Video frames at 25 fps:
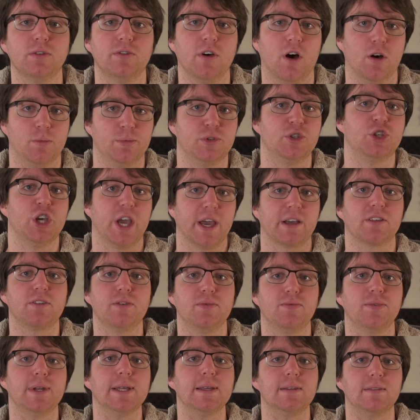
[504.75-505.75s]
to
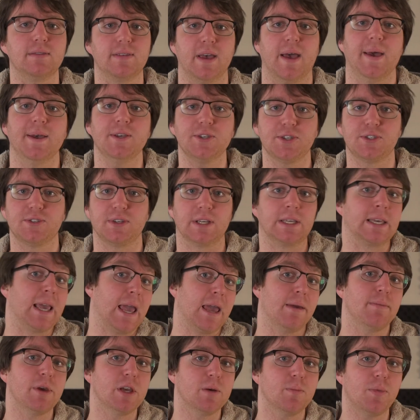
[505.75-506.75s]
objectively test
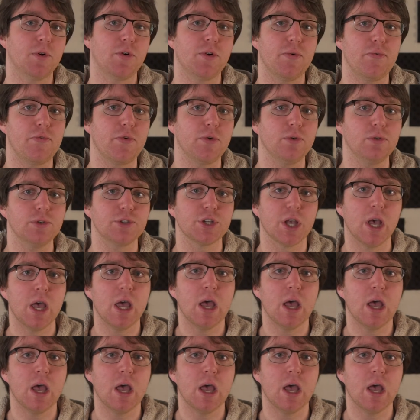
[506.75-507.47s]
gaming peripherals